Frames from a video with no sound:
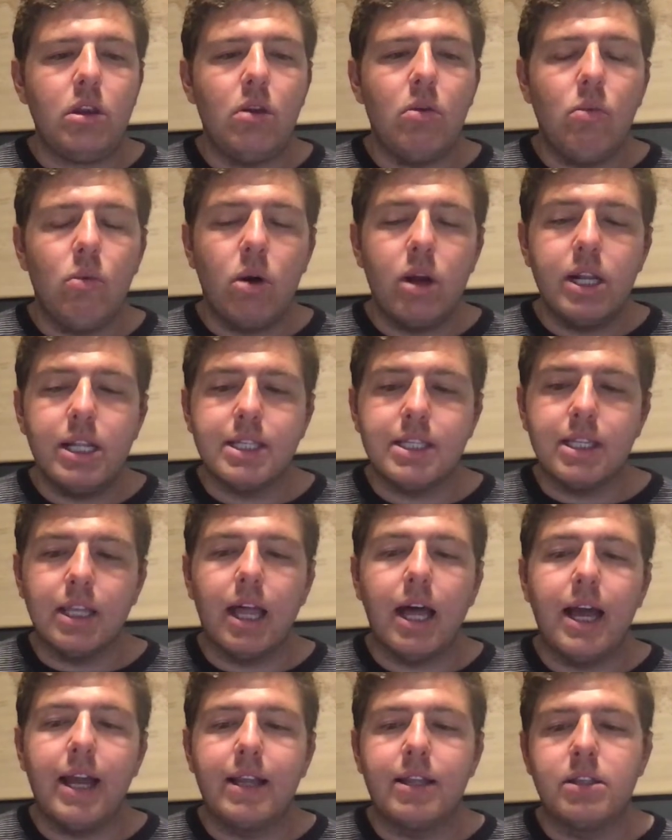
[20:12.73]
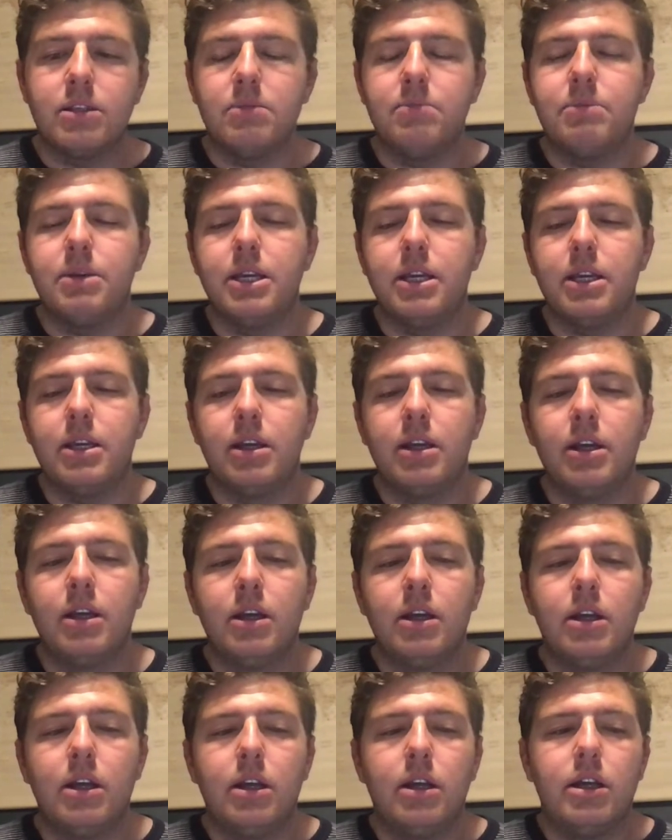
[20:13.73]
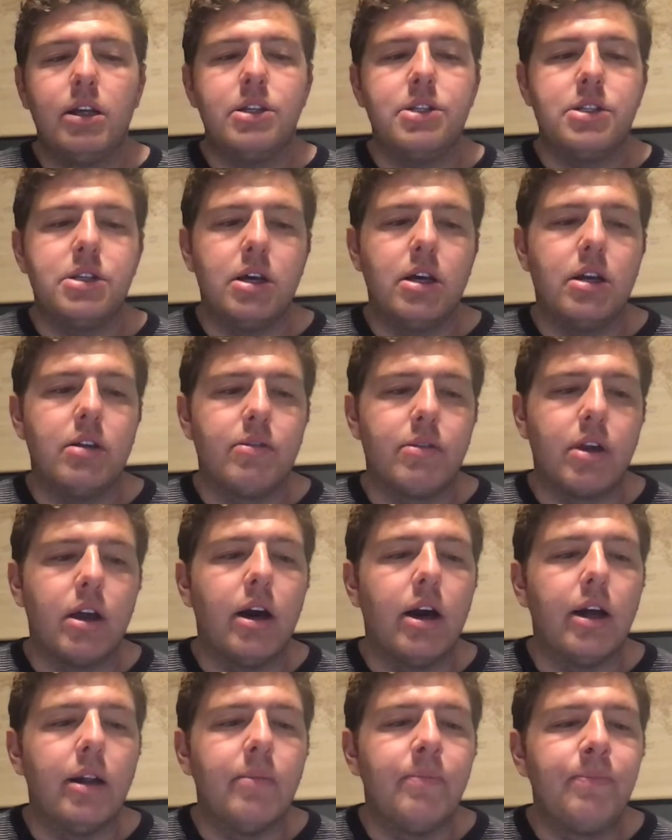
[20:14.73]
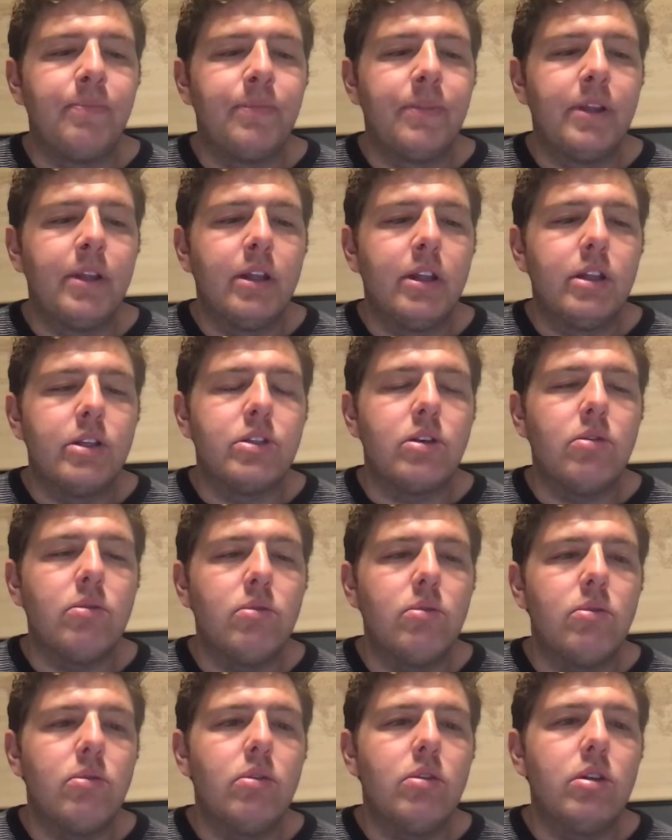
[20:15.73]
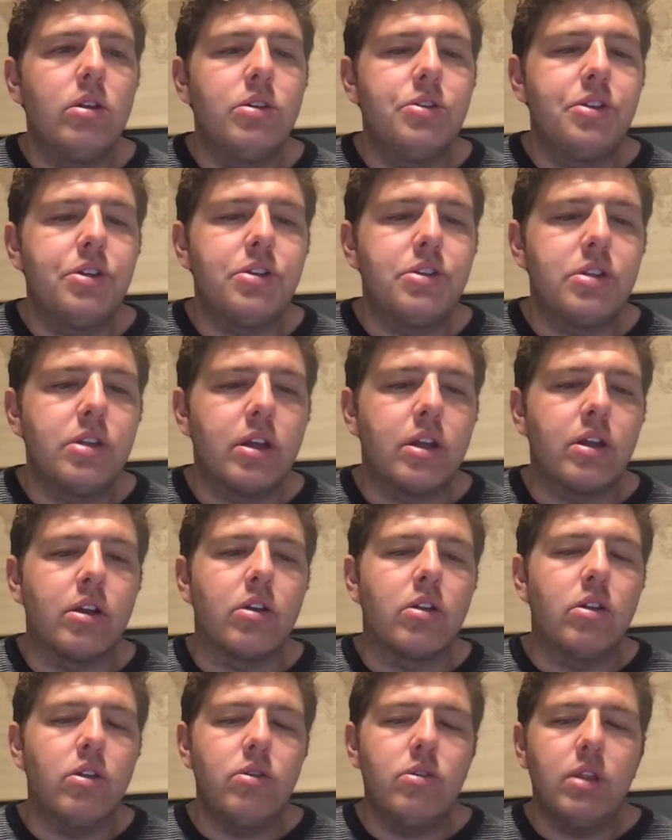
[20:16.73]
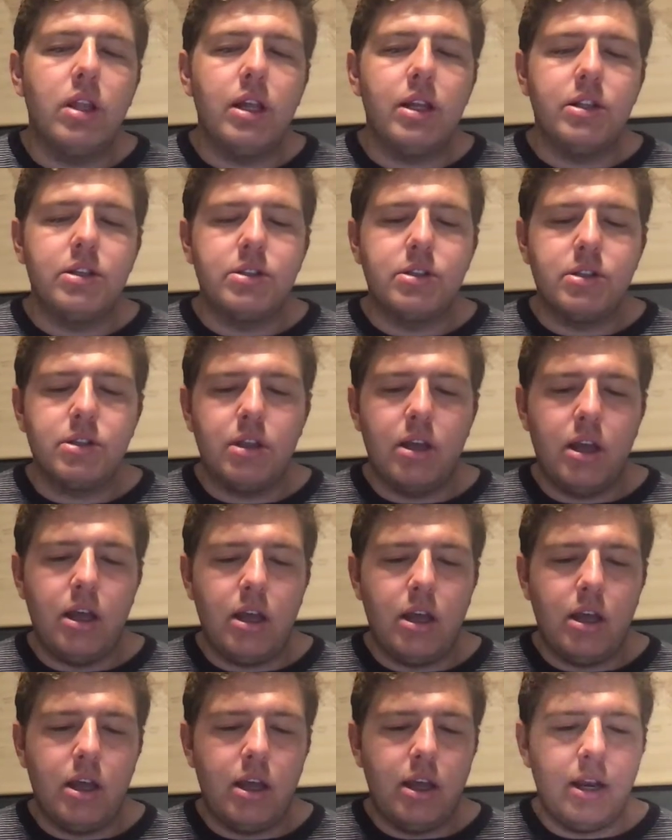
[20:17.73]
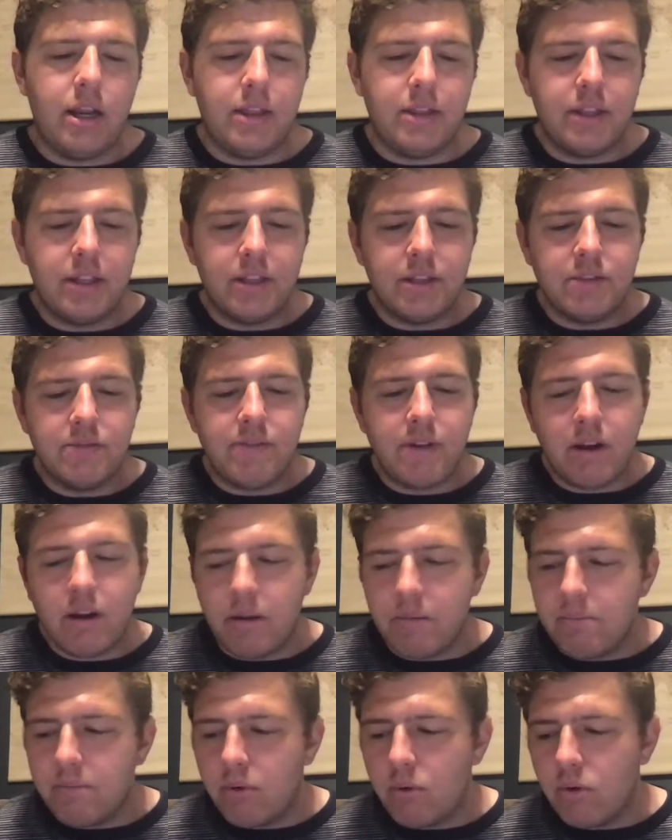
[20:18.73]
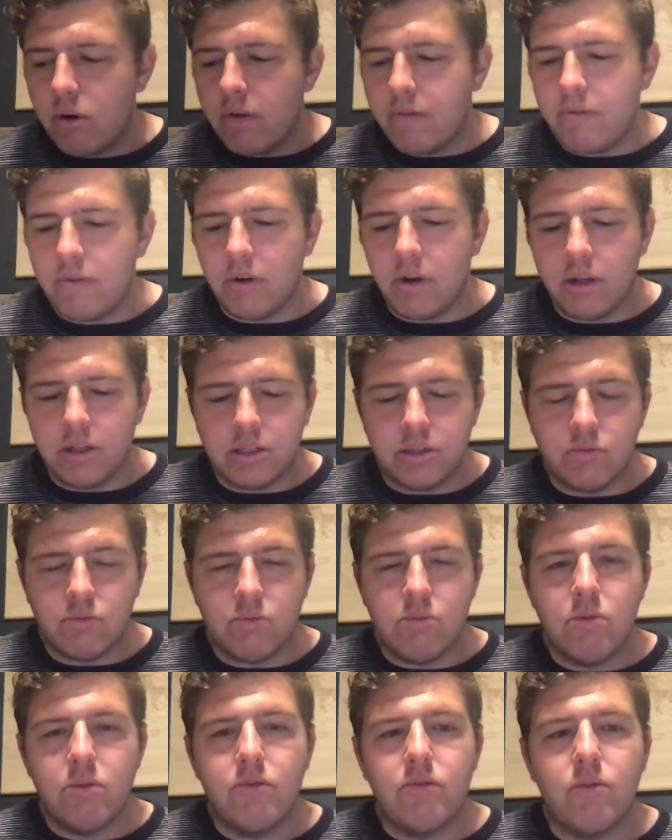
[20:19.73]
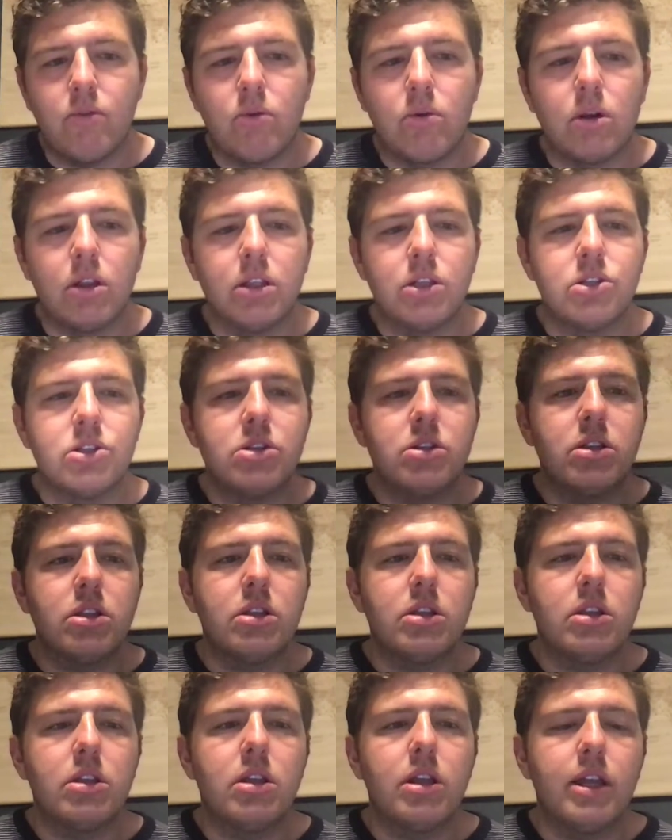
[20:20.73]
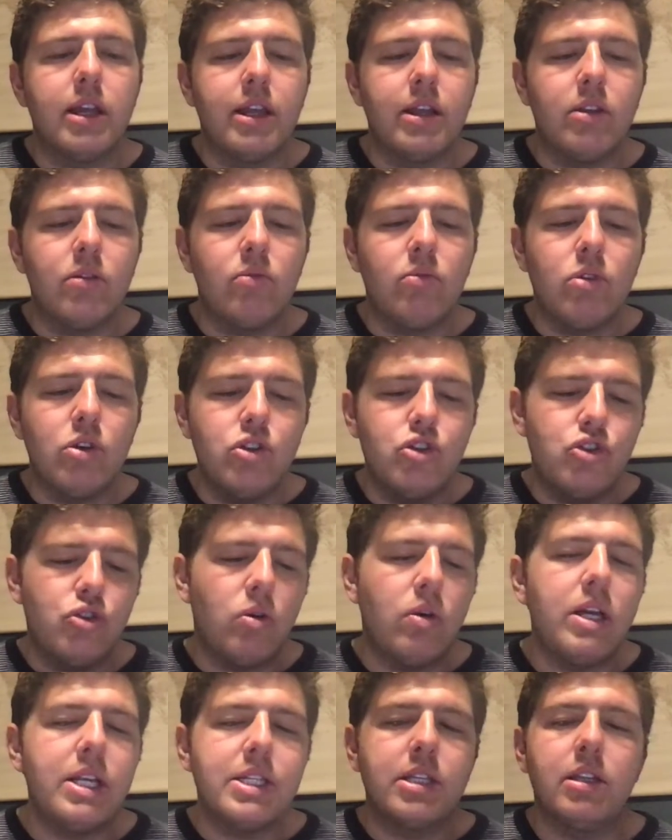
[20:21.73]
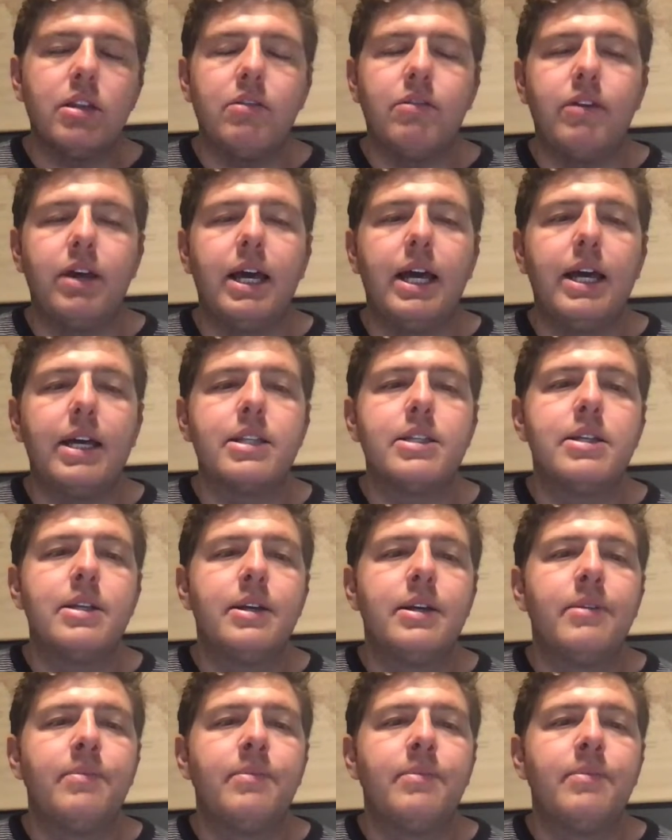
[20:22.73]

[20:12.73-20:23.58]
what it's like to be a son of God. So, just to conclude, let us, uh, and I think this is very important for us as we move forward, just rejoice in the fact